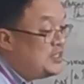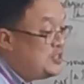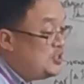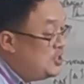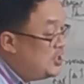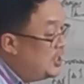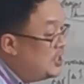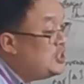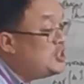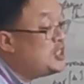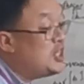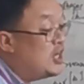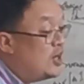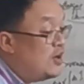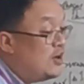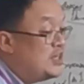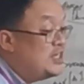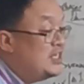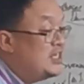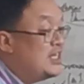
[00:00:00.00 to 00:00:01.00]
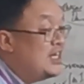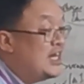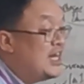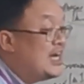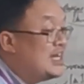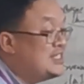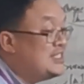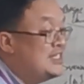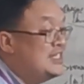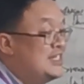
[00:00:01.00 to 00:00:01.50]
has changed a lot in the
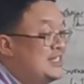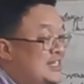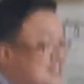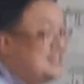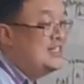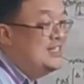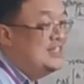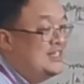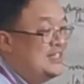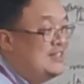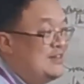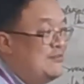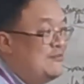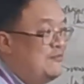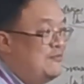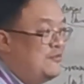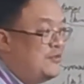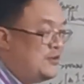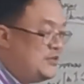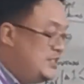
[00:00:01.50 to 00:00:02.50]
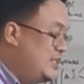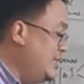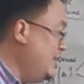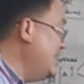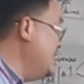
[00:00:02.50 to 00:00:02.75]
last 40